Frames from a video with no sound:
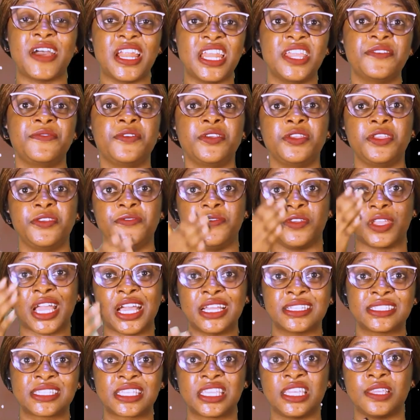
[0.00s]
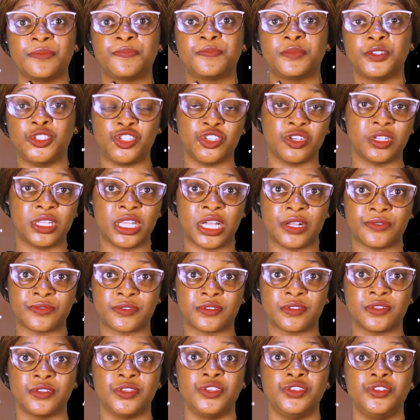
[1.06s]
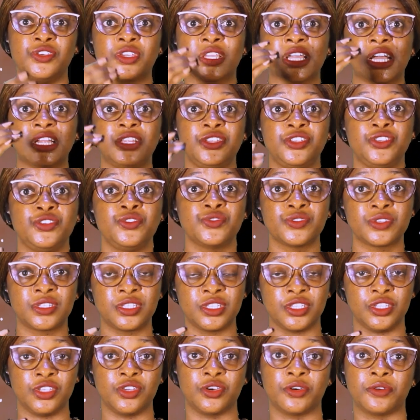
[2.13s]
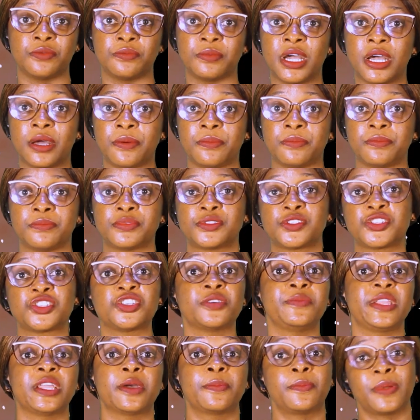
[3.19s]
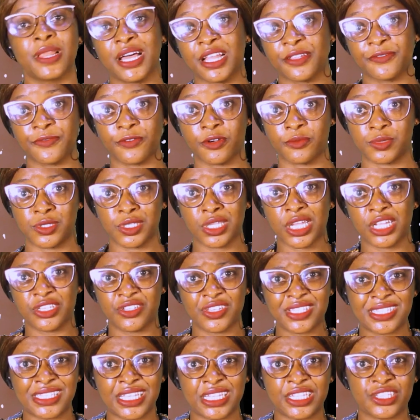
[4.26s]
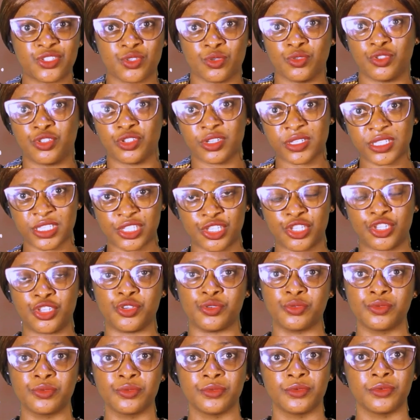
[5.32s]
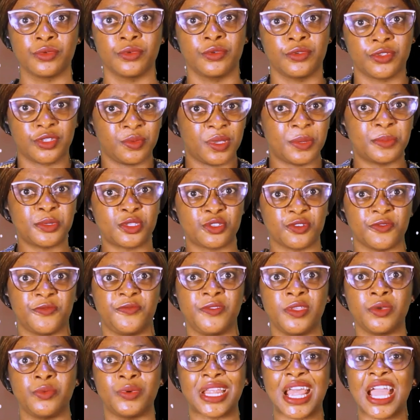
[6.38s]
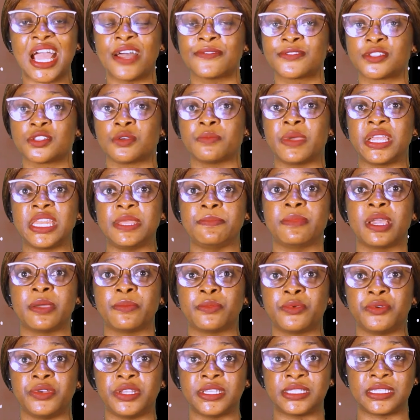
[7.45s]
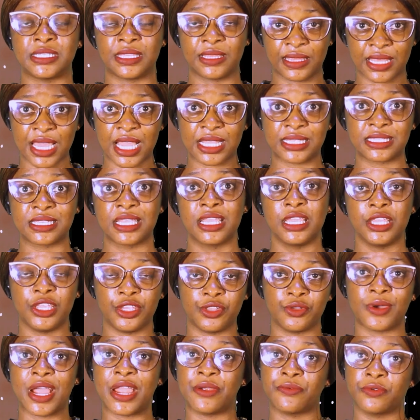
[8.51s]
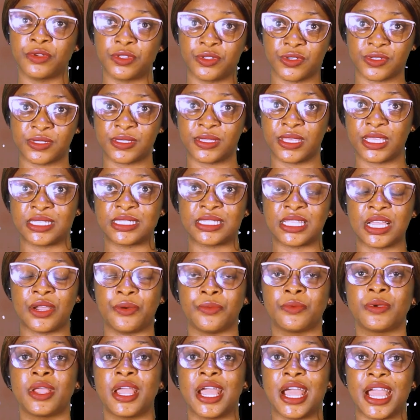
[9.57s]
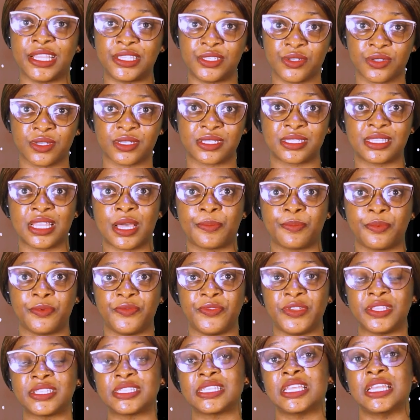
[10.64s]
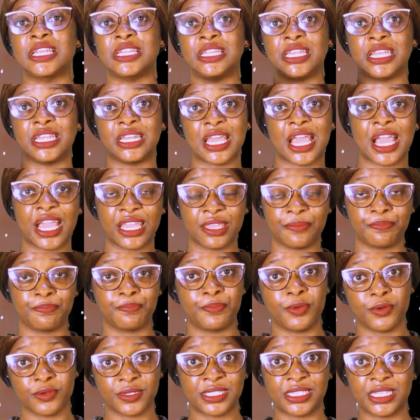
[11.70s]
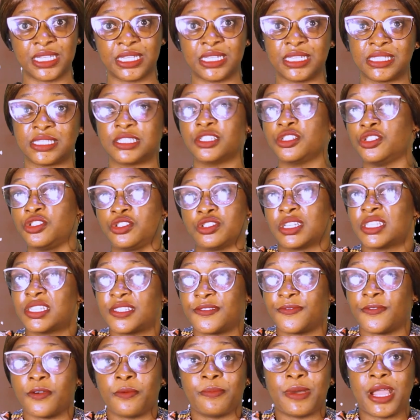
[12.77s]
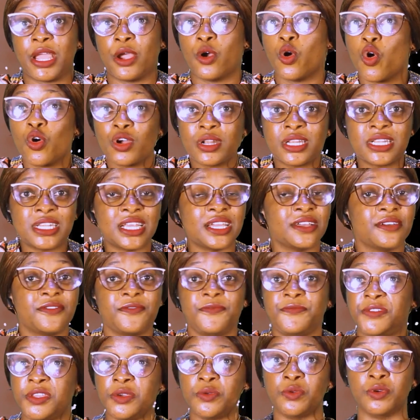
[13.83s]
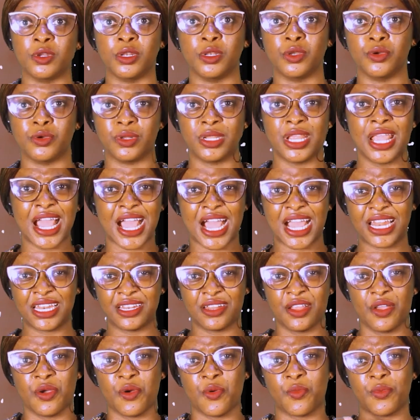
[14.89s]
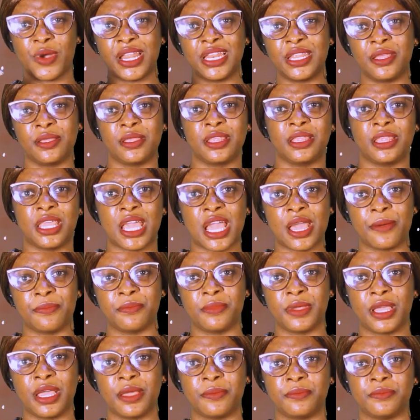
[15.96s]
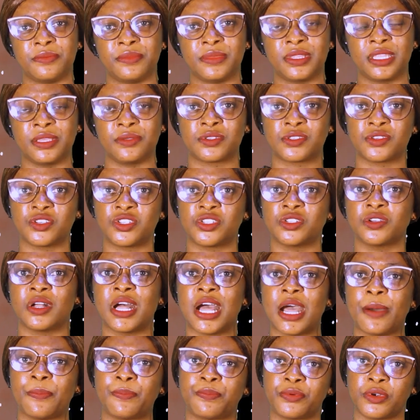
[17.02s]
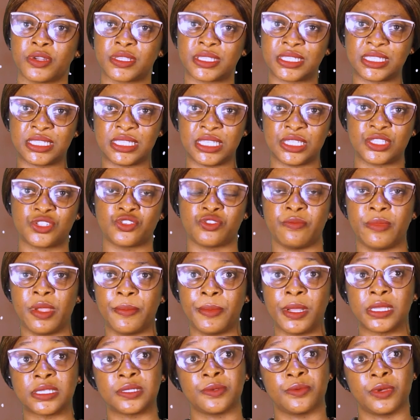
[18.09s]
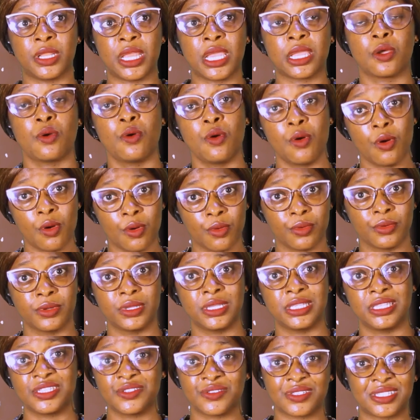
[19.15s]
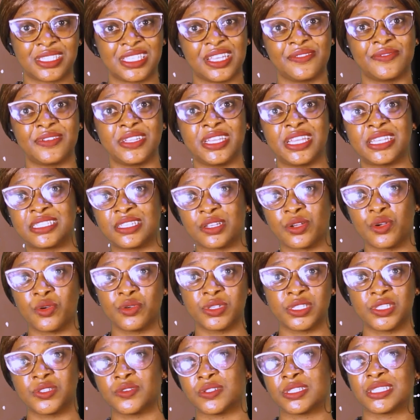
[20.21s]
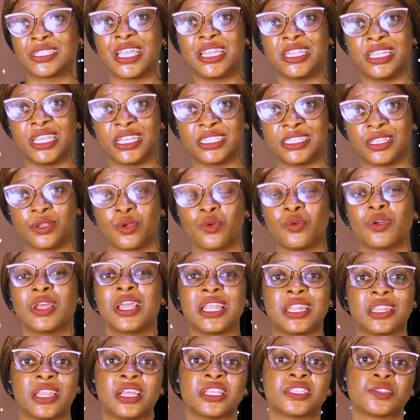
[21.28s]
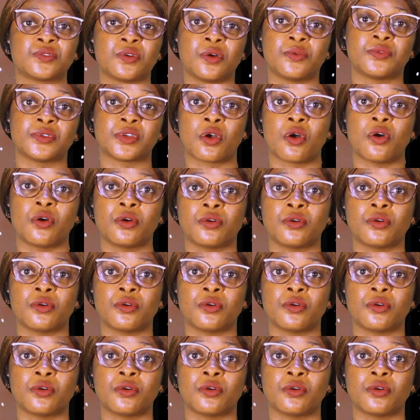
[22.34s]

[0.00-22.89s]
fact, even if you can't keep journals, you can use your social media platforms. You can just send it to just you to be able to view it. I have so many memories that, I wrote those things down. I took a snap of it, then I posted it just for my own view alone. And when the social app brought it to remembrance, we were like, oh, this was 7 years ago, this was 10 years ago. That's what we